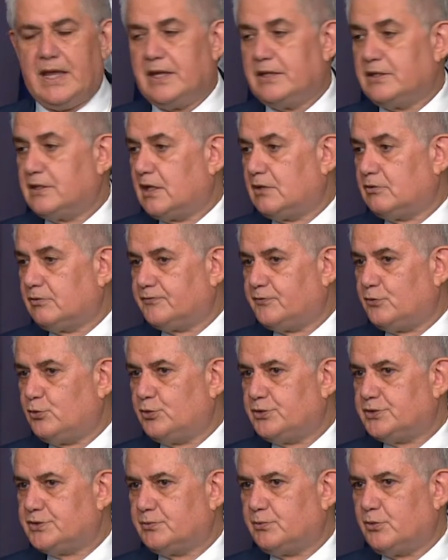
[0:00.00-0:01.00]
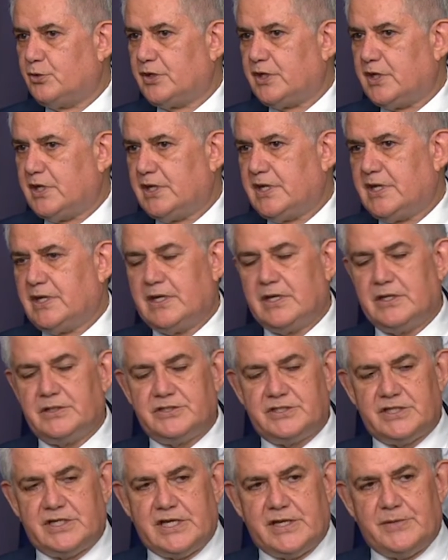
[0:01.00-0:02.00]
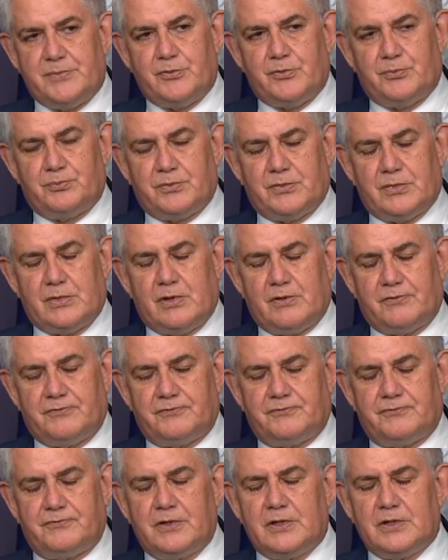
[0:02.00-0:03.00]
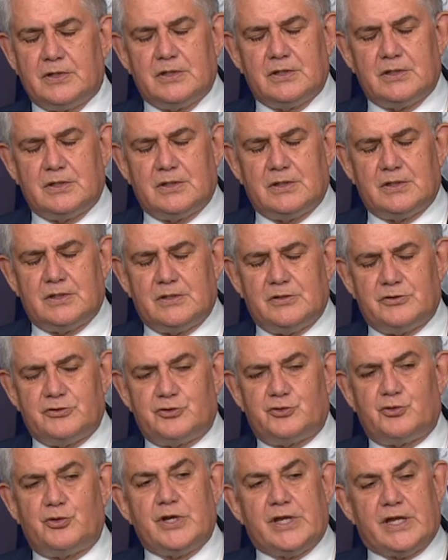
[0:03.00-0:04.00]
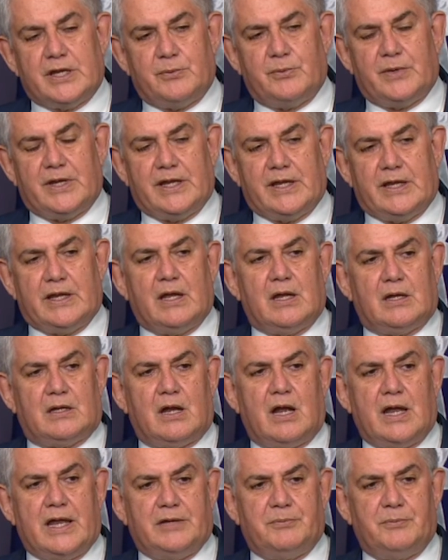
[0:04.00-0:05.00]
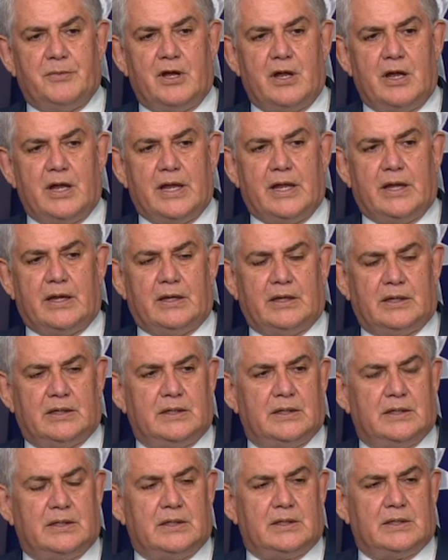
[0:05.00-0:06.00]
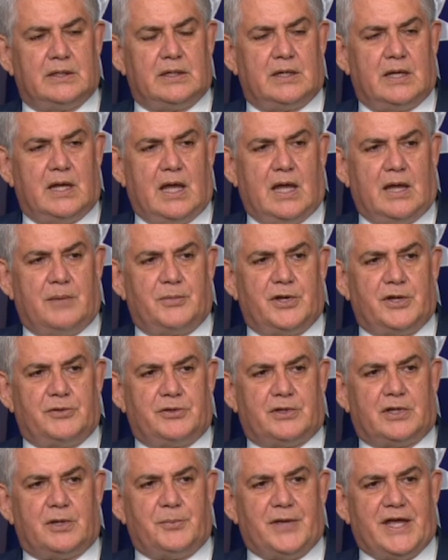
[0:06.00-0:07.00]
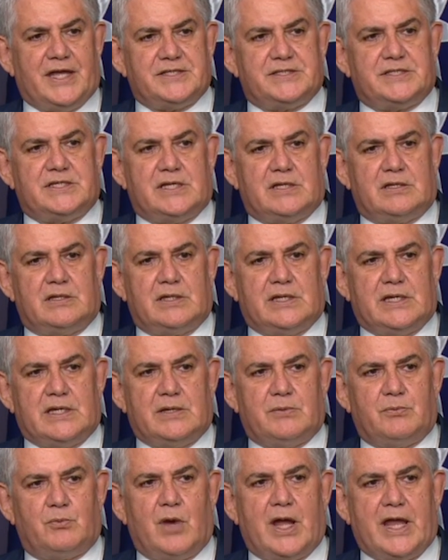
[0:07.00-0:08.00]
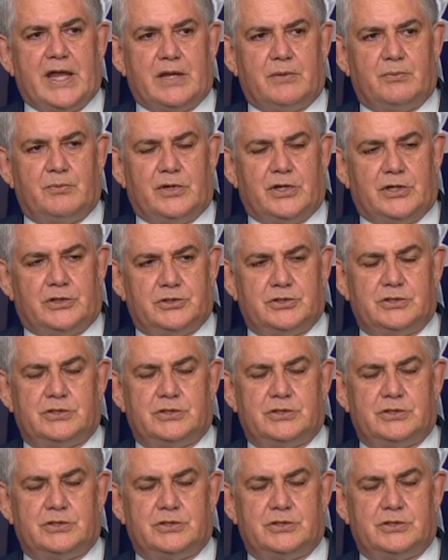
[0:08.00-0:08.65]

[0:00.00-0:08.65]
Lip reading: And I look forward to working in a team of three where I admire both the capacity and the way in